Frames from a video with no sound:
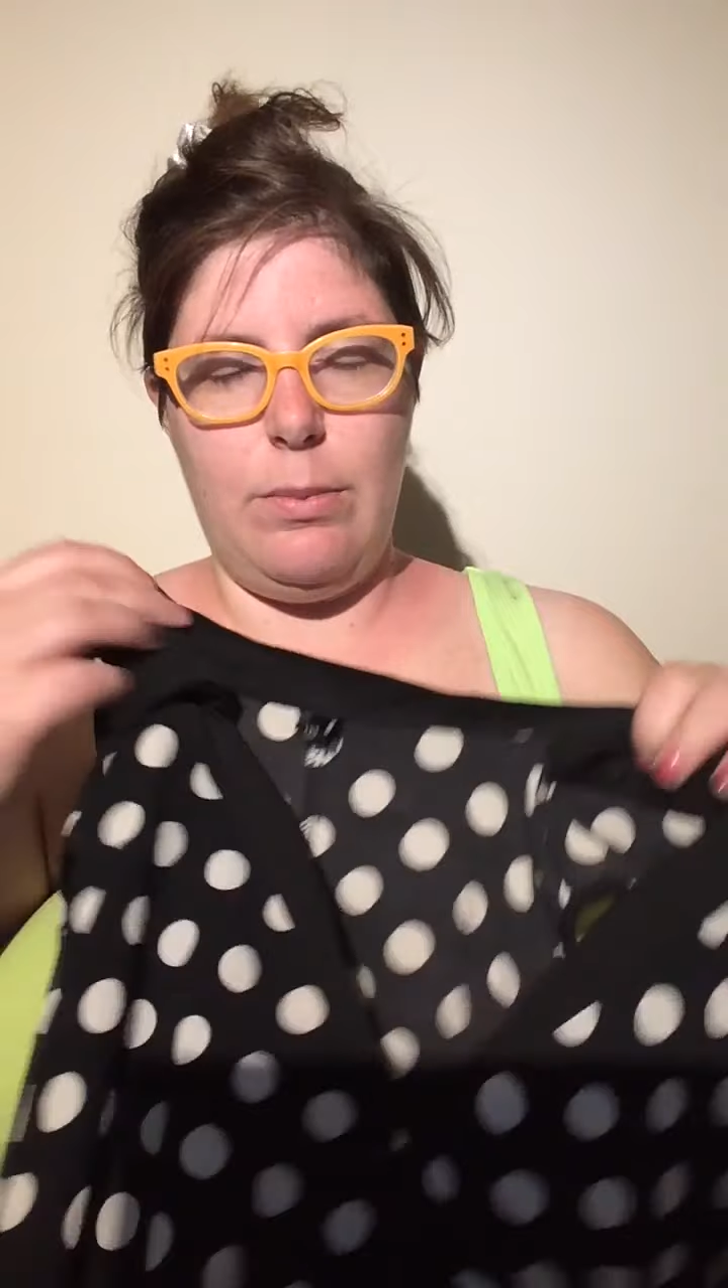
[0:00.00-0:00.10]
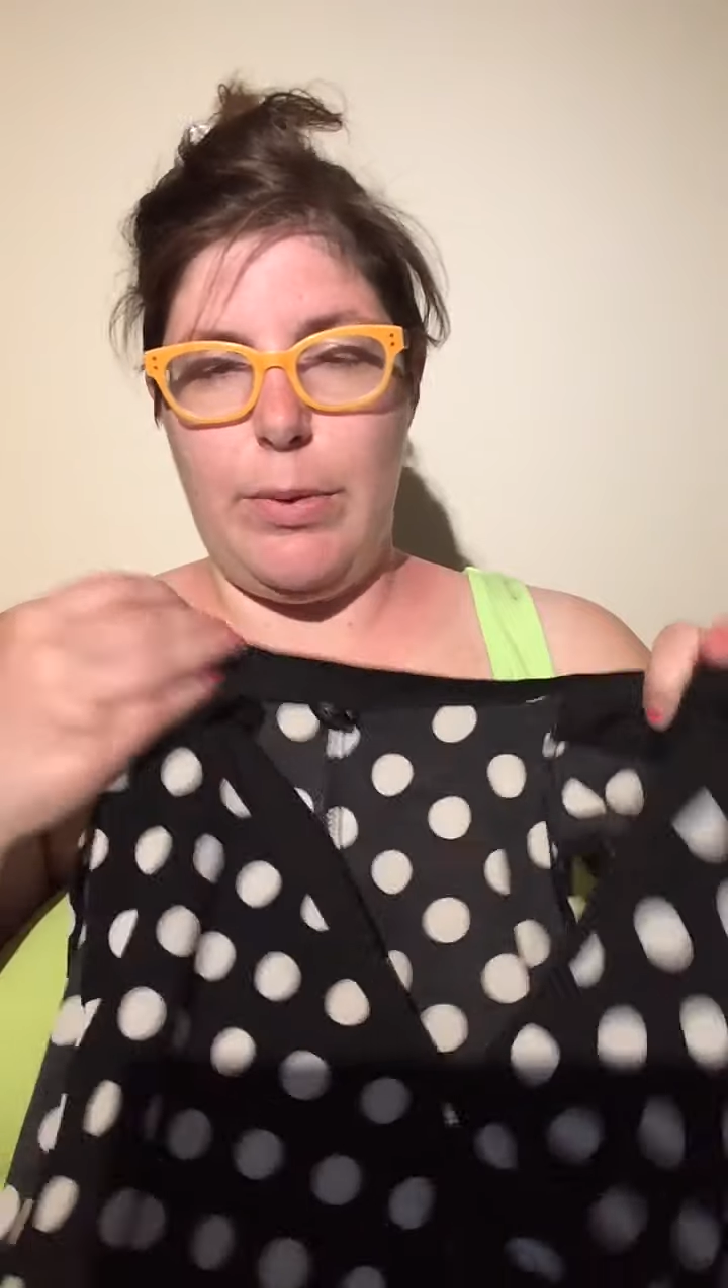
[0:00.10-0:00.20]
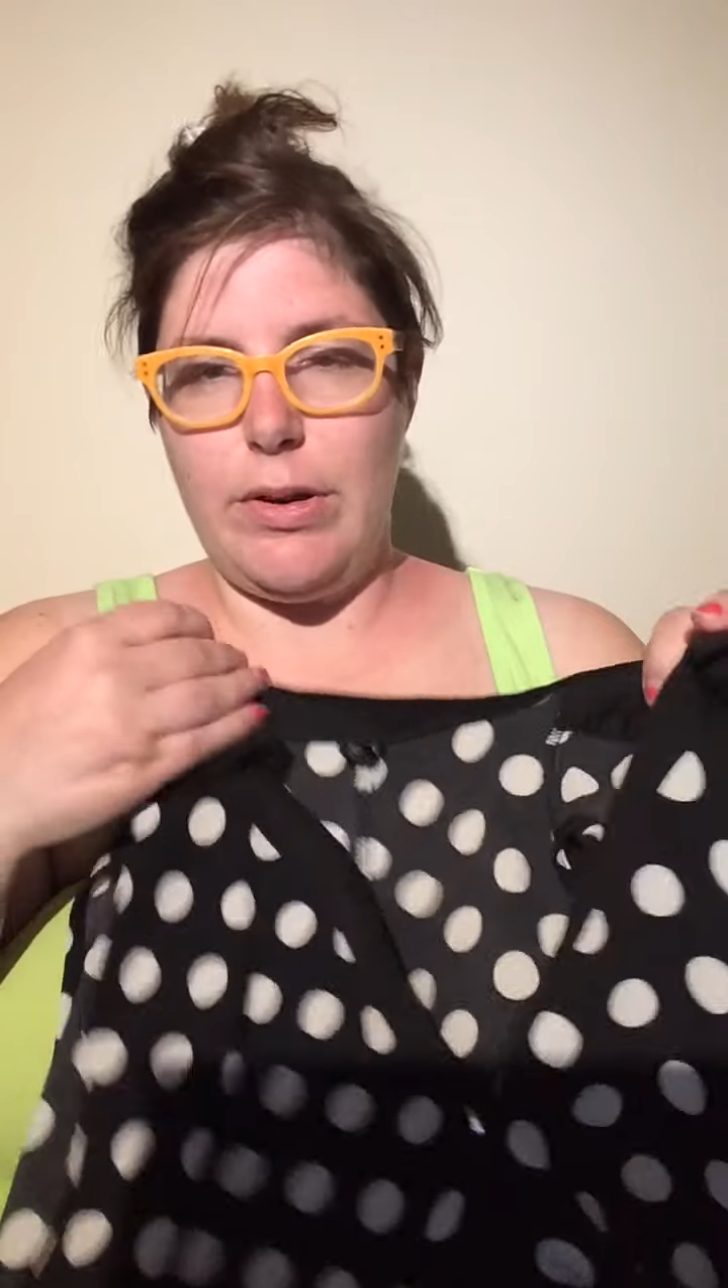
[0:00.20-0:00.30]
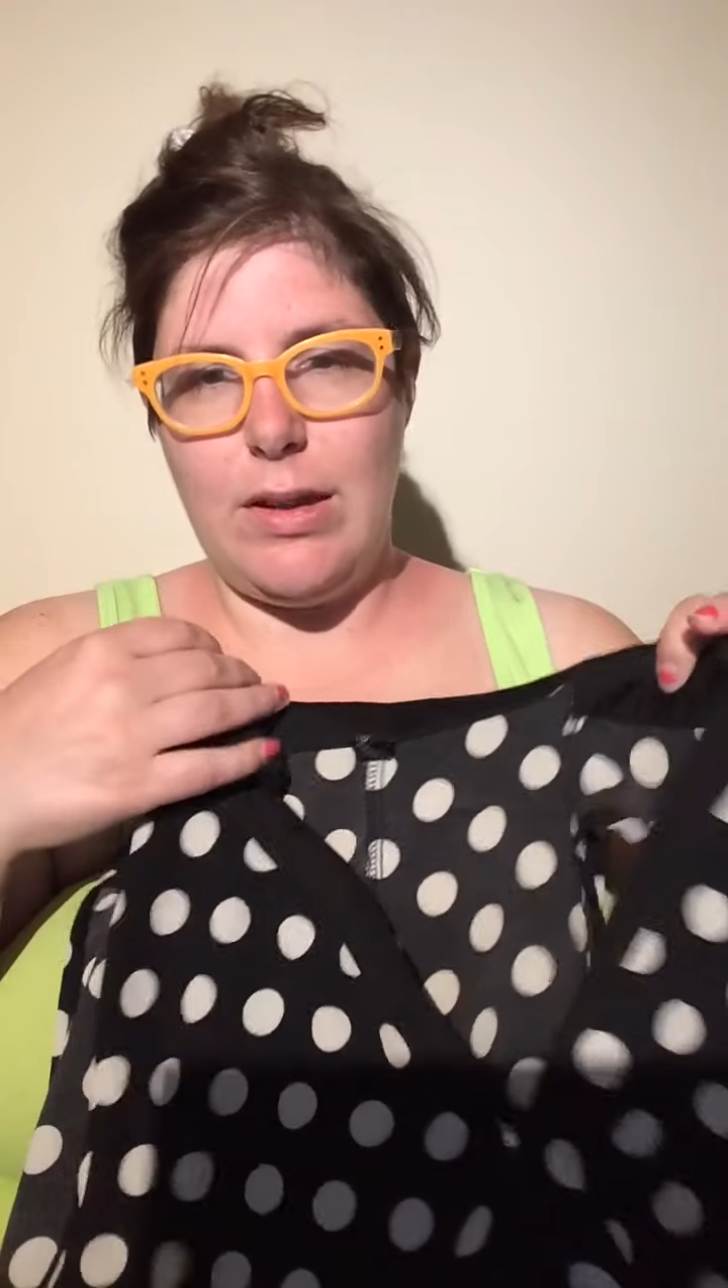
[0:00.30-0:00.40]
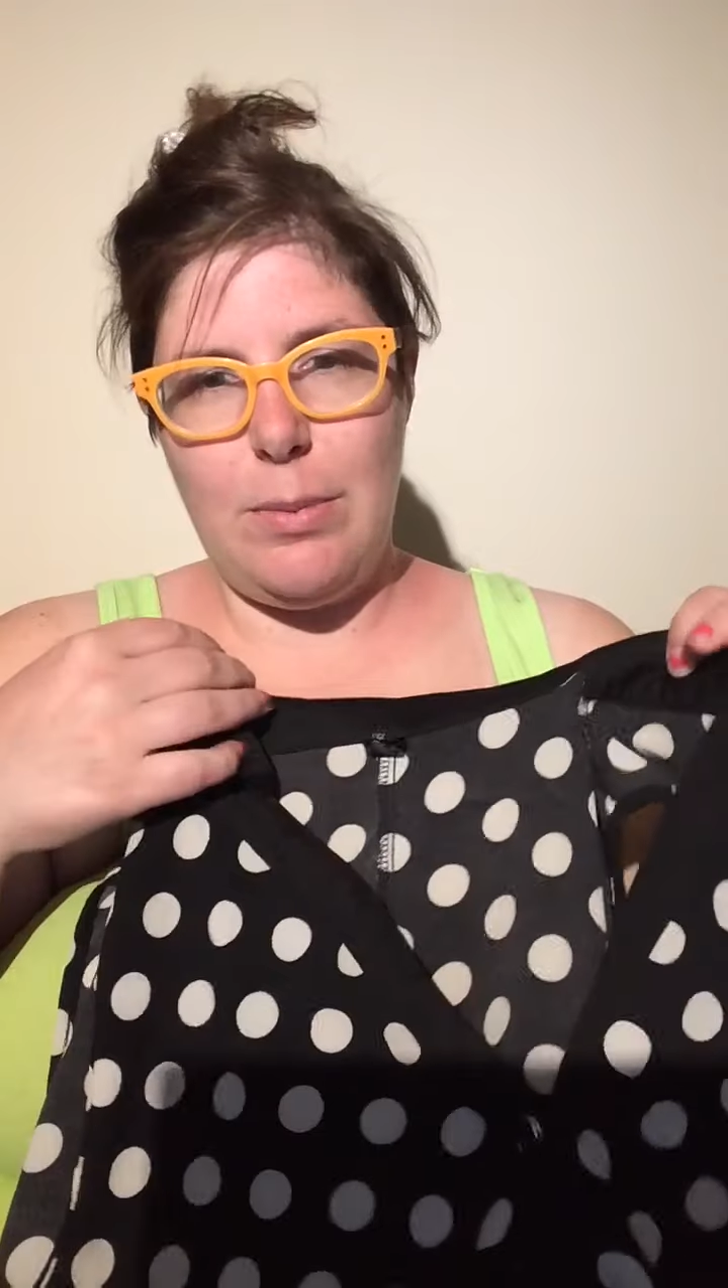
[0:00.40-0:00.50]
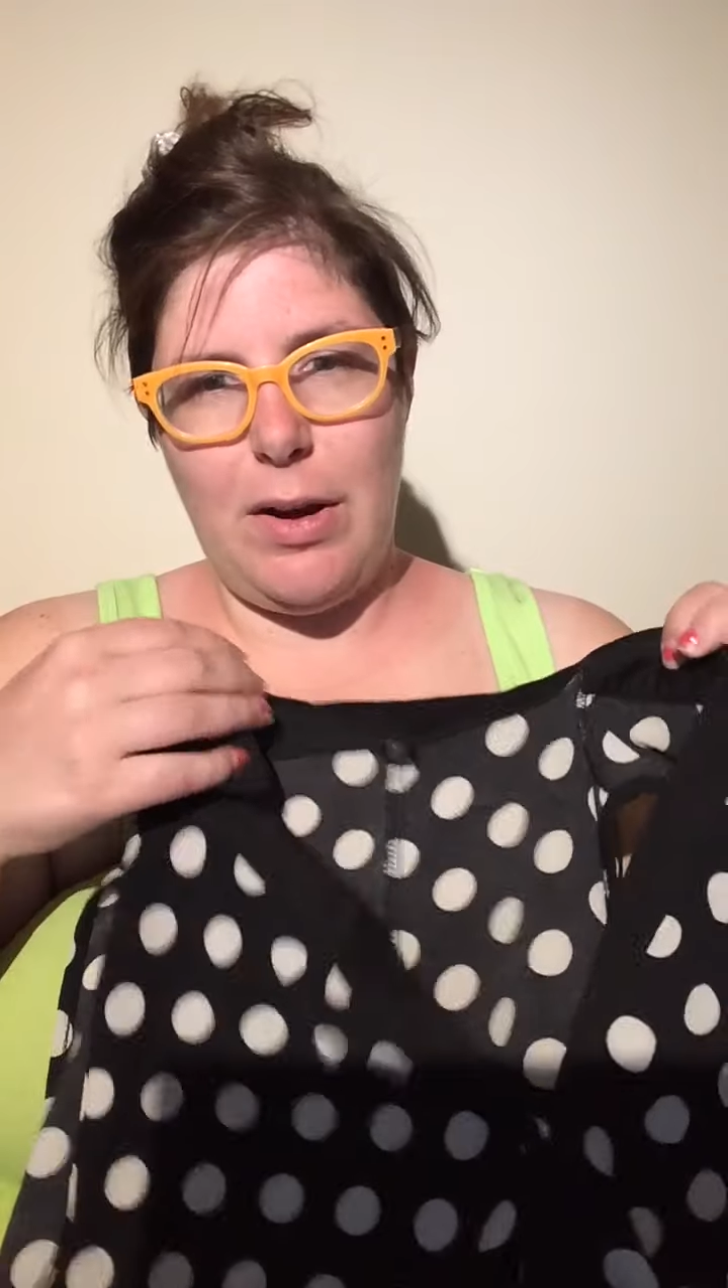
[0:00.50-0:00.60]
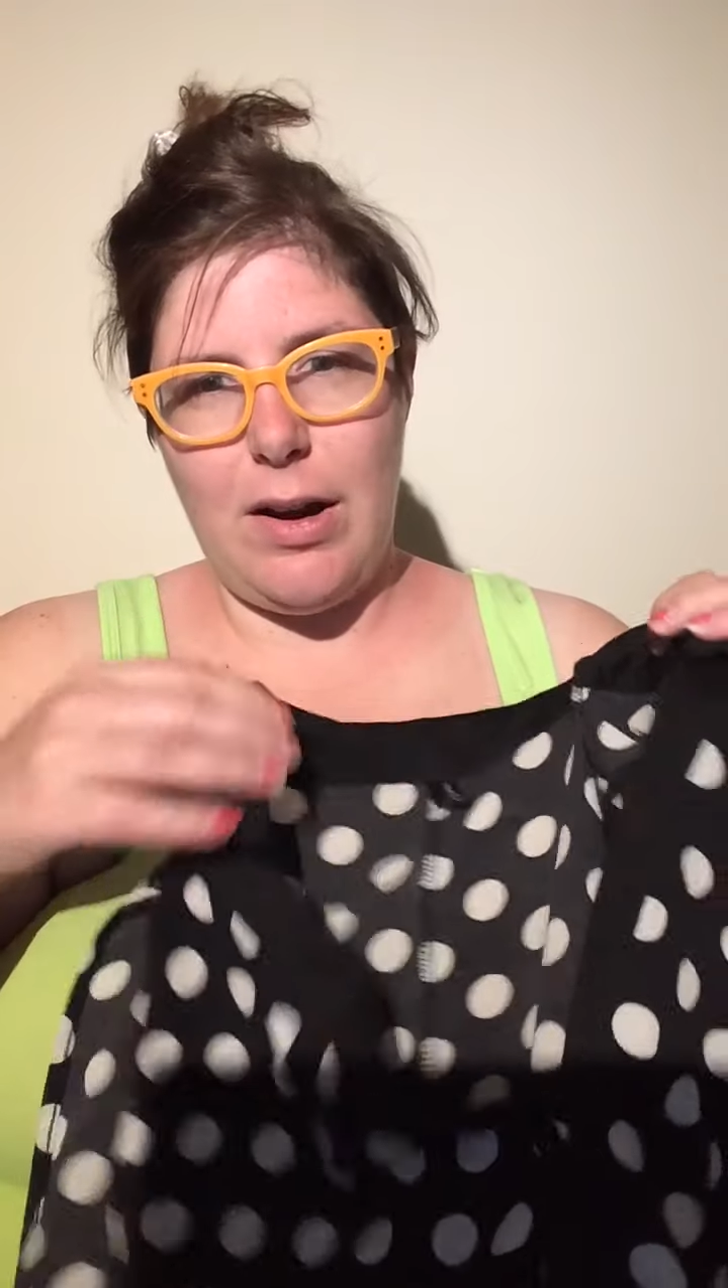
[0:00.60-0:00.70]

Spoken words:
birthday